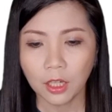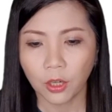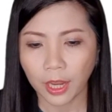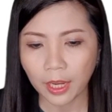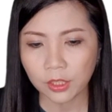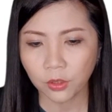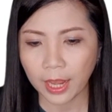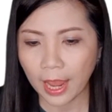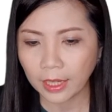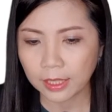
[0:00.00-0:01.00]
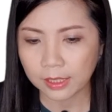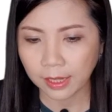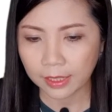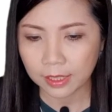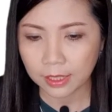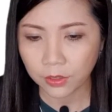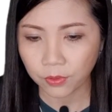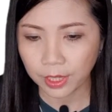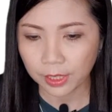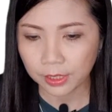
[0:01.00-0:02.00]
okay, so the angle is 90
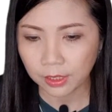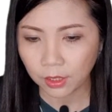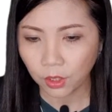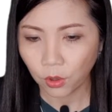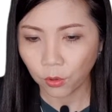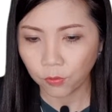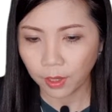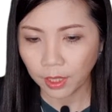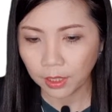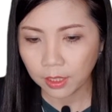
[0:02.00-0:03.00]
degrees over